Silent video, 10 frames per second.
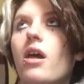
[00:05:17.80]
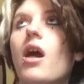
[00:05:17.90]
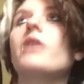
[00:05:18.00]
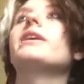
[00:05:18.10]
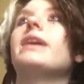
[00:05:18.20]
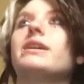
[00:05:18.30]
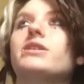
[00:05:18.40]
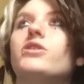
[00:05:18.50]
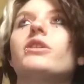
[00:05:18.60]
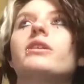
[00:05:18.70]
Okay, yeah, so
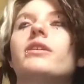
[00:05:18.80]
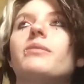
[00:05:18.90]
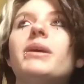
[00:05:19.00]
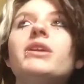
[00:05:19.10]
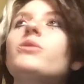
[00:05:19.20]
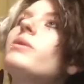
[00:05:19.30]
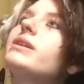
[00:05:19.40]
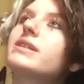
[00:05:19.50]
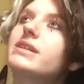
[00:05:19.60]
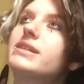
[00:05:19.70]
you're gonna click on the menu, and it's
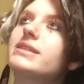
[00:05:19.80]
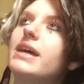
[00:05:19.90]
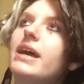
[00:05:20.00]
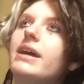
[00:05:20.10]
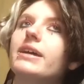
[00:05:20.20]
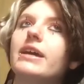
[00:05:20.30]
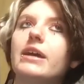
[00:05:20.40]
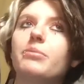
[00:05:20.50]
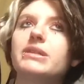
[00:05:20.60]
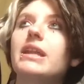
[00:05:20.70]
gonna say
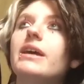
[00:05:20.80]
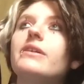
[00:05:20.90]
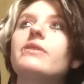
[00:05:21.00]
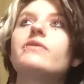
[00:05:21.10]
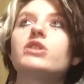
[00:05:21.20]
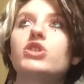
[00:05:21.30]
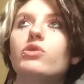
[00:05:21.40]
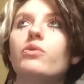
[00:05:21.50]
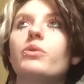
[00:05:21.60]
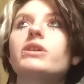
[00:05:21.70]
campus life,
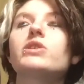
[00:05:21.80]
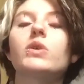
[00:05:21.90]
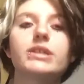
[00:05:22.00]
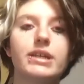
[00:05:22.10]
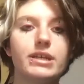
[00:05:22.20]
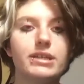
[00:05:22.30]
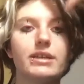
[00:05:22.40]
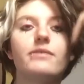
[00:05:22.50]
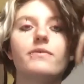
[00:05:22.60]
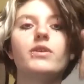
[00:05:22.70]
student resources, and
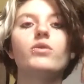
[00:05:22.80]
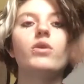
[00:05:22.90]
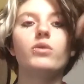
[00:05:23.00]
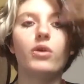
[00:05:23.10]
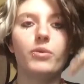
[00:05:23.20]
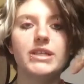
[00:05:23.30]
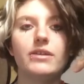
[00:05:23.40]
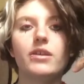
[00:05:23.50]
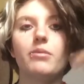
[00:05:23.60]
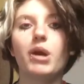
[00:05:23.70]
if you go all the way down
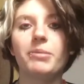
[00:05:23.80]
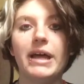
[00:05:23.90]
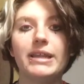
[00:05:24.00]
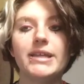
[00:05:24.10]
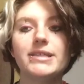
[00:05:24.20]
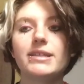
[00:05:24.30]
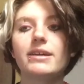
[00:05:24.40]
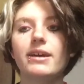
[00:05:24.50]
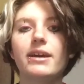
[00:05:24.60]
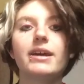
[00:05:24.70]
to the bottom of that list,
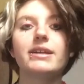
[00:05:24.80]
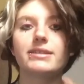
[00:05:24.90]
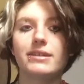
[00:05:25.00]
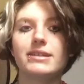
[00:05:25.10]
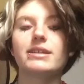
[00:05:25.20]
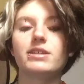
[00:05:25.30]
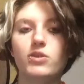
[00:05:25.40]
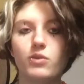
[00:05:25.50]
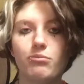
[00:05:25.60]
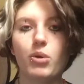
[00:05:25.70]
it's gonna say
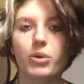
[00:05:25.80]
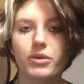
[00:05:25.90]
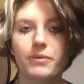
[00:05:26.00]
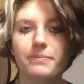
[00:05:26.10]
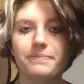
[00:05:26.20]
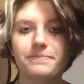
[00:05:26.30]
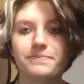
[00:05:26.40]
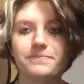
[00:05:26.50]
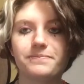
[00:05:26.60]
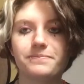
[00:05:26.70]
student portal.
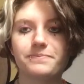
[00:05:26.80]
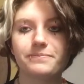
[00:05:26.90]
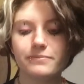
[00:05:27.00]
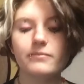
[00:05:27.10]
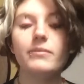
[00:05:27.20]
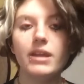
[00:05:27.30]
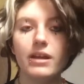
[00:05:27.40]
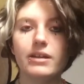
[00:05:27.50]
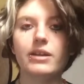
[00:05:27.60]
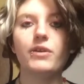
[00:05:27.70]

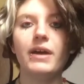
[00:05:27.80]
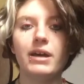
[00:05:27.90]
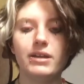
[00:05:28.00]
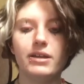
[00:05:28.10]
Click on that.